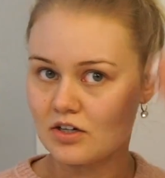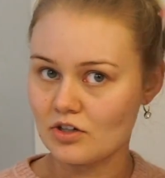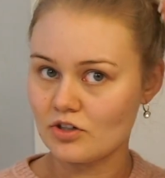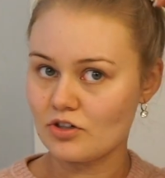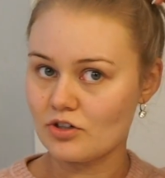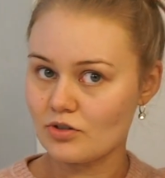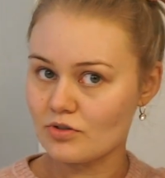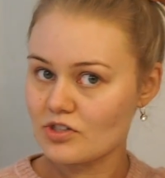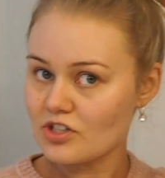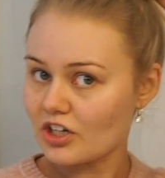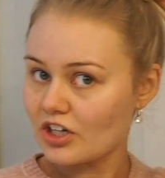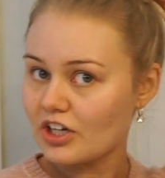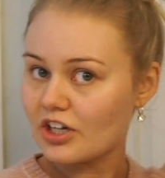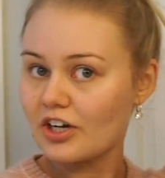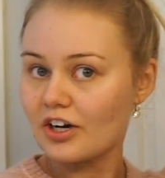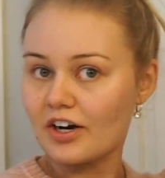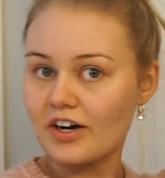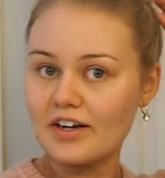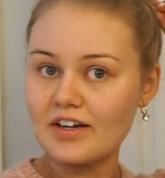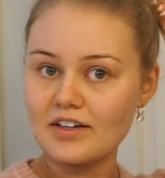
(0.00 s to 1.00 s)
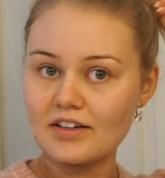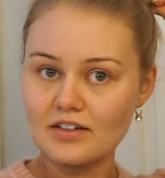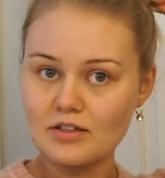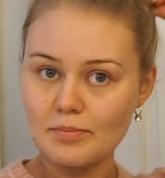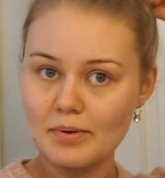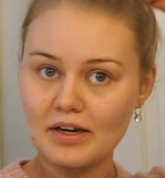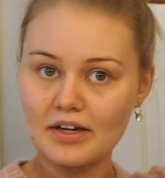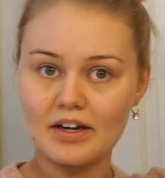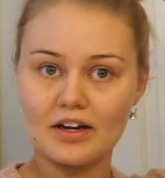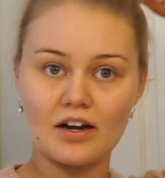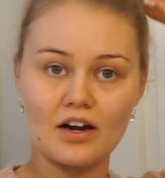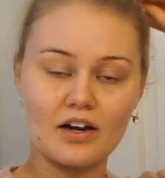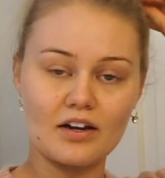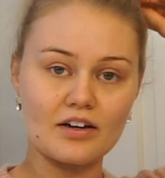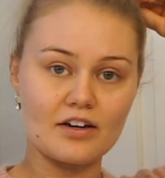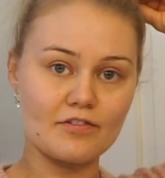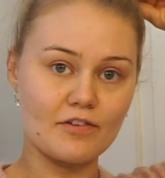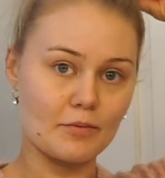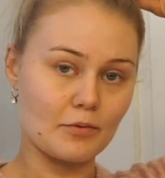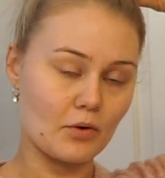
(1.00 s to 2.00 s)
to secure it, depending on
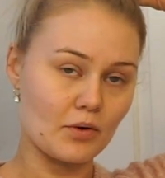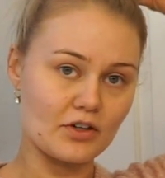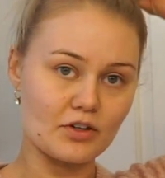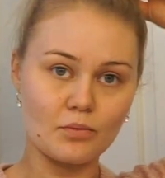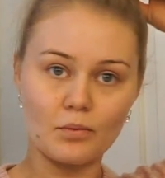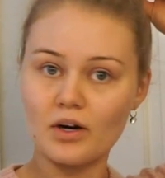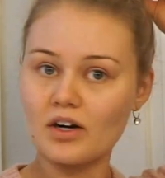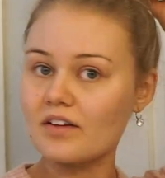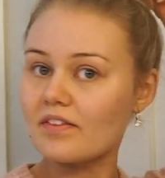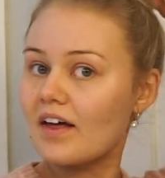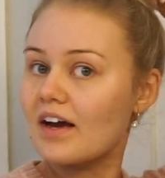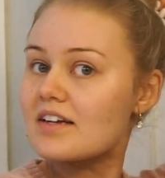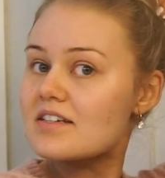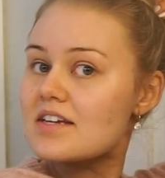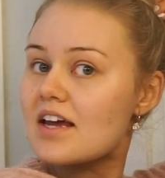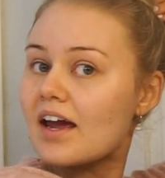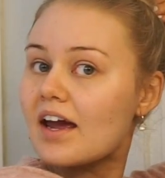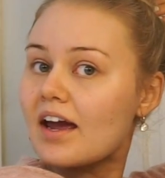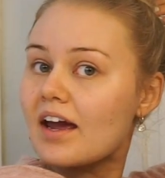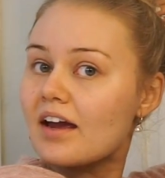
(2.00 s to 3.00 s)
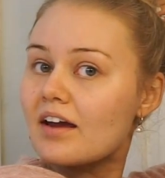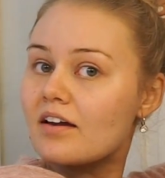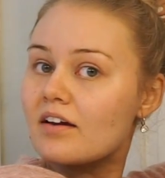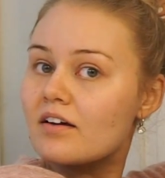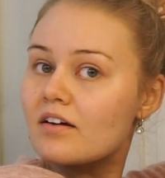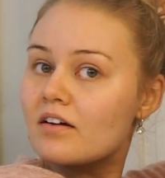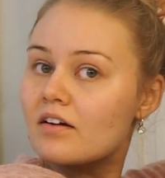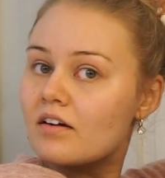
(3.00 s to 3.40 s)
if I'm going to work that day